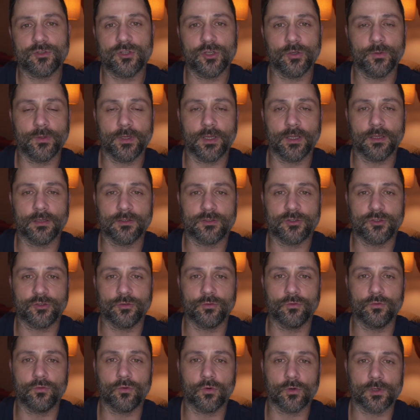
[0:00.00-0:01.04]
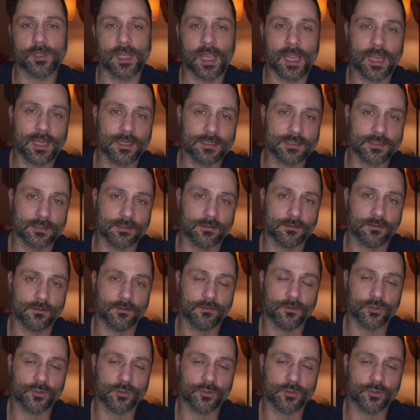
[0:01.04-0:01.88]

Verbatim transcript: doing to create